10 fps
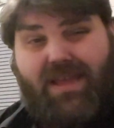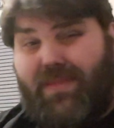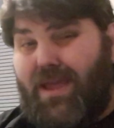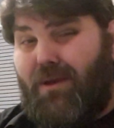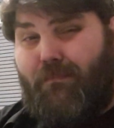
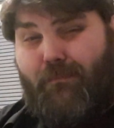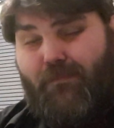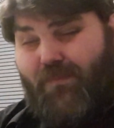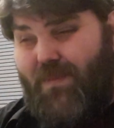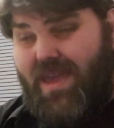and they are
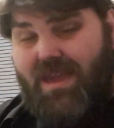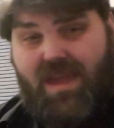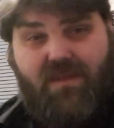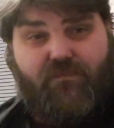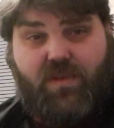
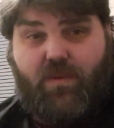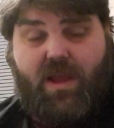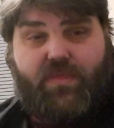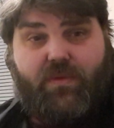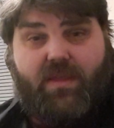
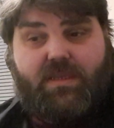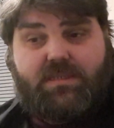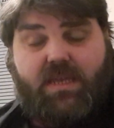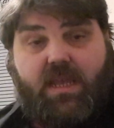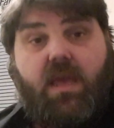everywhere throughout
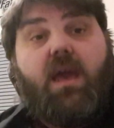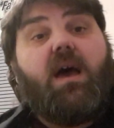this thing.